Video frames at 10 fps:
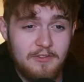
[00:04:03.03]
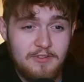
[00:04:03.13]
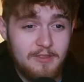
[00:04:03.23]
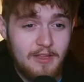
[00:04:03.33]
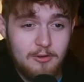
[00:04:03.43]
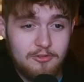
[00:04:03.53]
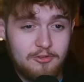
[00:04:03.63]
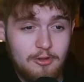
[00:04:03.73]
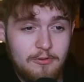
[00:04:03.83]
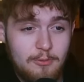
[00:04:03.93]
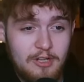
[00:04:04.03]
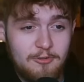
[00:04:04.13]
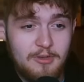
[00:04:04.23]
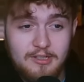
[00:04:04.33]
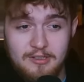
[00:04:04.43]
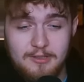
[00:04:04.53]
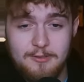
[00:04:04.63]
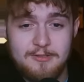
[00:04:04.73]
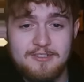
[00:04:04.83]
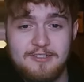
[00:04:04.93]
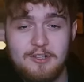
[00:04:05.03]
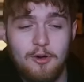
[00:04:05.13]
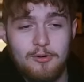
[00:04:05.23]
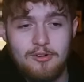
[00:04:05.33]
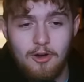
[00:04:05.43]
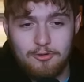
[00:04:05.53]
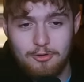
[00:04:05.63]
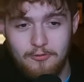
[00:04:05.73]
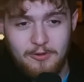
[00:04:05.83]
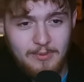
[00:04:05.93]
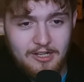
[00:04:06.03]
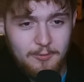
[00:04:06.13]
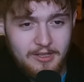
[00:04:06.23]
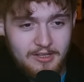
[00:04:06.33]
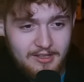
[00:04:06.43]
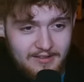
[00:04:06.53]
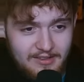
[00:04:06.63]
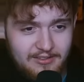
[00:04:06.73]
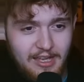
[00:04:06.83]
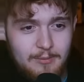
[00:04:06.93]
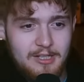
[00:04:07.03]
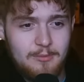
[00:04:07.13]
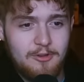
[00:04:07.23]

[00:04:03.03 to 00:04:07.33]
fifty thousand trophy matchmaking. There is no low trophy matchmaking in this game